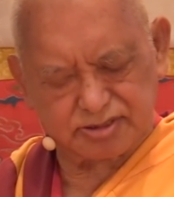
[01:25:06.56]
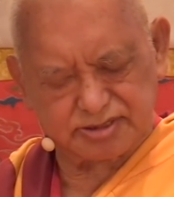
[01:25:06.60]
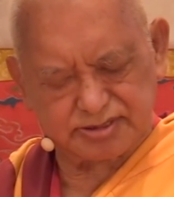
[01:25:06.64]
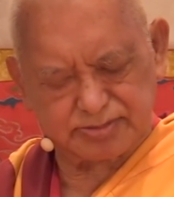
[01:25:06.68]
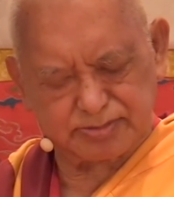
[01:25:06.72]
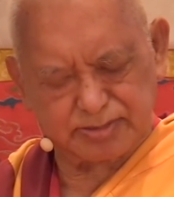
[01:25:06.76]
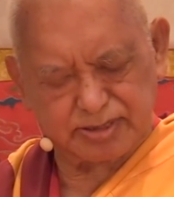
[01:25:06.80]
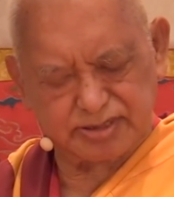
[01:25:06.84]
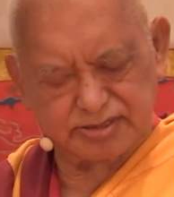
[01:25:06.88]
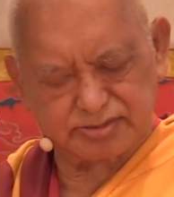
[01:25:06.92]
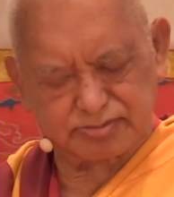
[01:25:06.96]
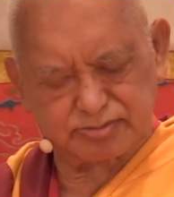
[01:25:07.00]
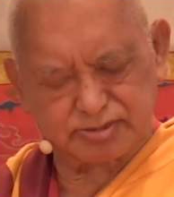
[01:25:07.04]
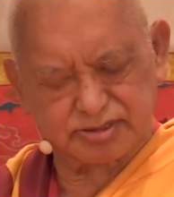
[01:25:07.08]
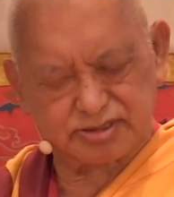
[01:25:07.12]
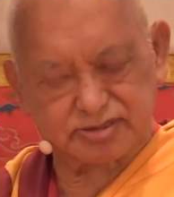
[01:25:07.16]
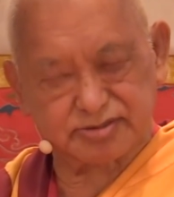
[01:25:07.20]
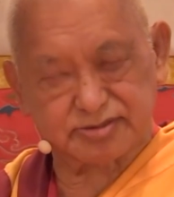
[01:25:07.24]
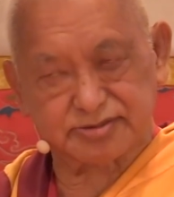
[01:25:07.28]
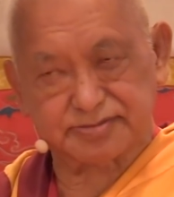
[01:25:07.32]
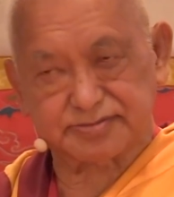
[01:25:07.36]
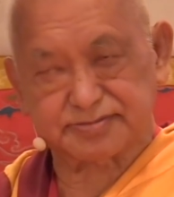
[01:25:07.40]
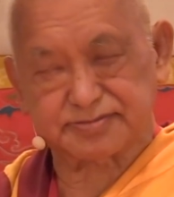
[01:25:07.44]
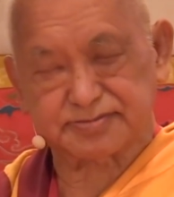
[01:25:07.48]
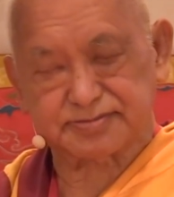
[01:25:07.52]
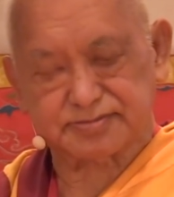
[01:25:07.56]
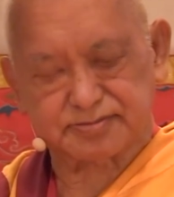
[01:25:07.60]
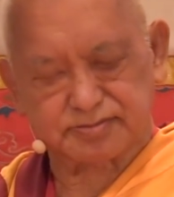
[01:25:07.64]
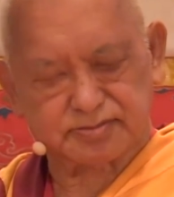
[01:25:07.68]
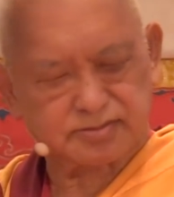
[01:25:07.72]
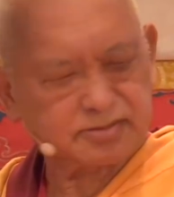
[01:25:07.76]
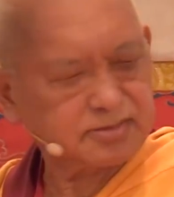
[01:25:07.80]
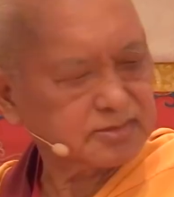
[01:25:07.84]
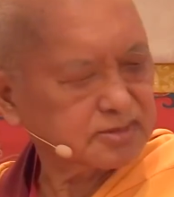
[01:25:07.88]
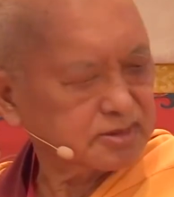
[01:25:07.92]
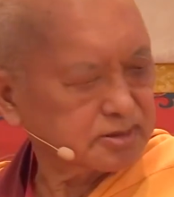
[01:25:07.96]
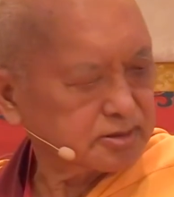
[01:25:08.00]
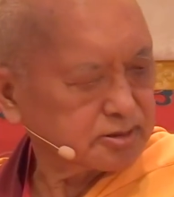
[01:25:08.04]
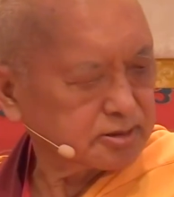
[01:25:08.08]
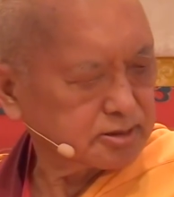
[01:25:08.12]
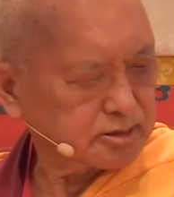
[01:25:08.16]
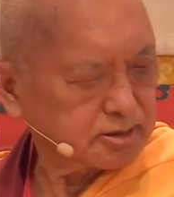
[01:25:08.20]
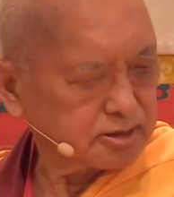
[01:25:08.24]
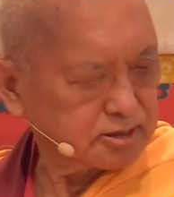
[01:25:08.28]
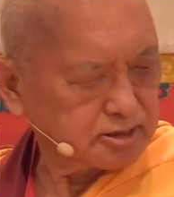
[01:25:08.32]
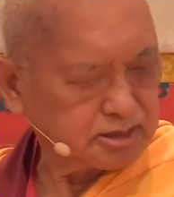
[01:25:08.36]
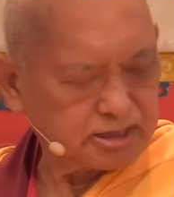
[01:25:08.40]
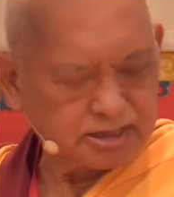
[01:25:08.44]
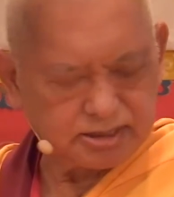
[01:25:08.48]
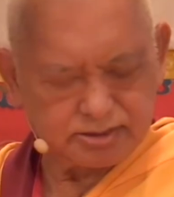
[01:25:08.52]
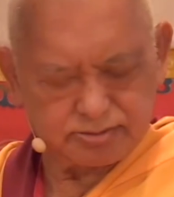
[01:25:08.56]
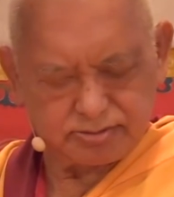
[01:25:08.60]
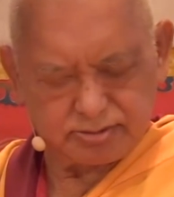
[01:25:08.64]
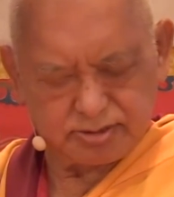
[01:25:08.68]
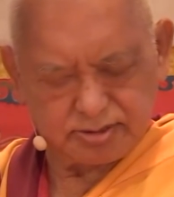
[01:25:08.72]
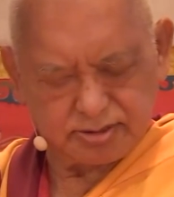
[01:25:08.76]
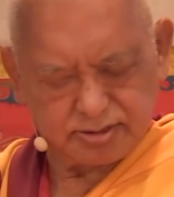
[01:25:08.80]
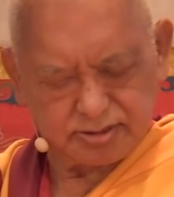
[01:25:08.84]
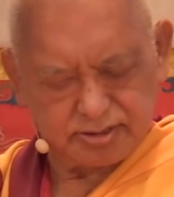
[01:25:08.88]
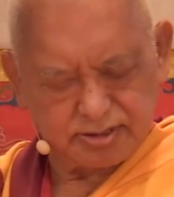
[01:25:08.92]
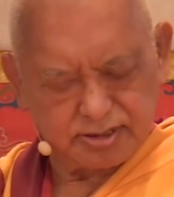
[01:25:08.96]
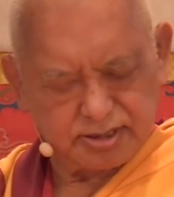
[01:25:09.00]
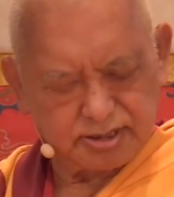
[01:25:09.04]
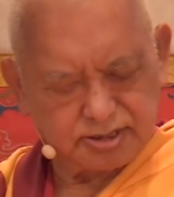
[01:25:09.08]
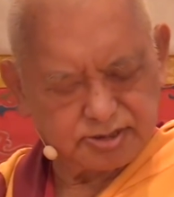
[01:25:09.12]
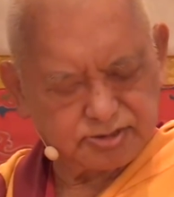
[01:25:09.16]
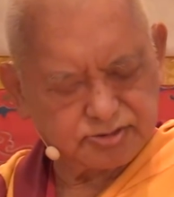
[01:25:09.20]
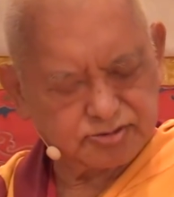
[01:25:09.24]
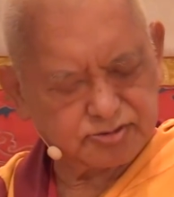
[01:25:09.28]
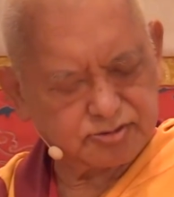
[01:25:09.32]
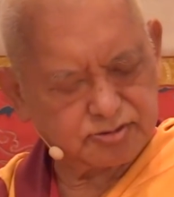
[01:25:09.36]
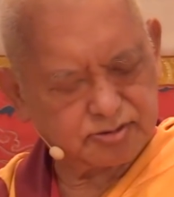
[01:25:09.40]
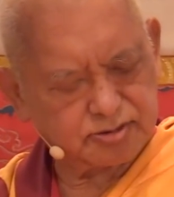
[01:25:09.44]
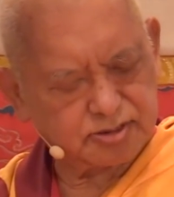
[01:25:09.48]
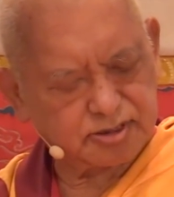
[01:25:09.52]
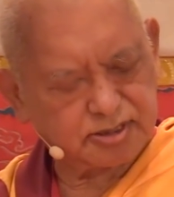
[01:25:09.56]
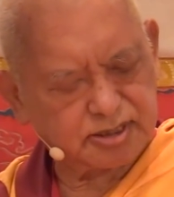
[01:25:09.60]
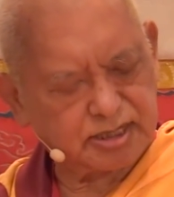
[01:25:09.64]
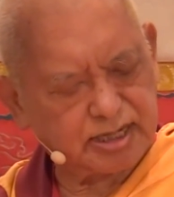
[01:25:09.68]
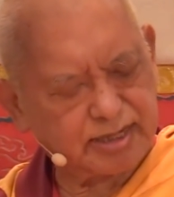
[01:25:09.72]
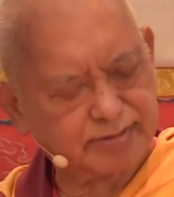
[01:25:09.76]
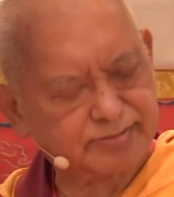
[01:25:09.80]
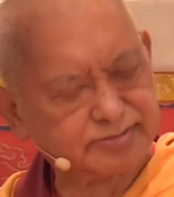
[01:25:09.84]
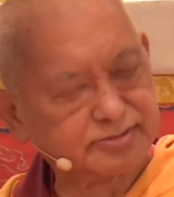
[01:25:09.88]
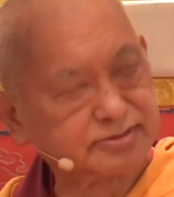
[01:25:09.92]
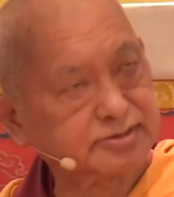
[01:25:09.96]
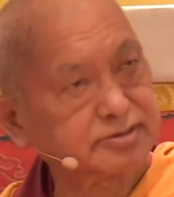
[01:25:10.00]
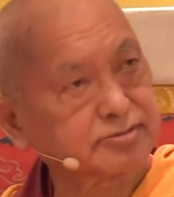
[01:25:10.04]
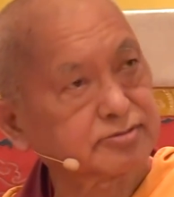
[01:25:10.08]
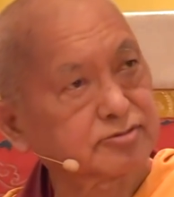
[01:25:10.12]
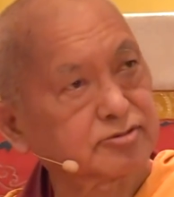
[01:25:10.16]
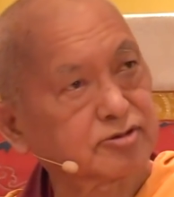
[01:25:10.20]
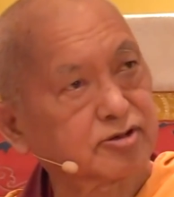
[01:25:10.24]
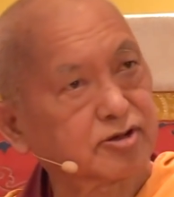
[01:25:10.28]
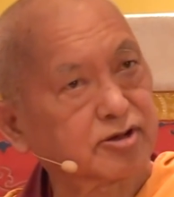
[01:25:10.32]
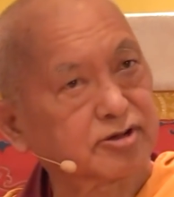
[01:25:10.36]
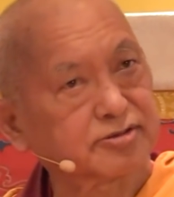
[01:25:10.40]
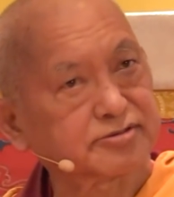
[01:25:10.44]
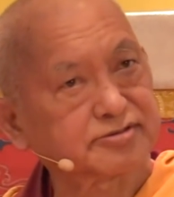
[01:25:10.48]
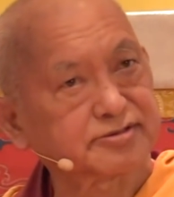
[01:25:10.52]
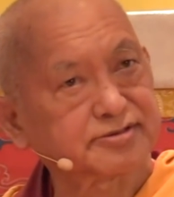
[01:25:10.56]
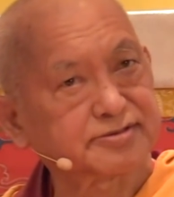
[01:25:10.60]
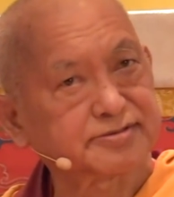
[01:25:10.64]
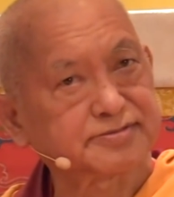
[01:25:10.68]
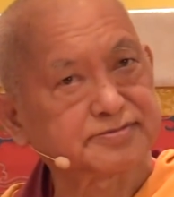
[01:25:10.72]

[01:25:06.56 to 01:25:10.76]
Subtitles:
space between this bed. So covered with cloth.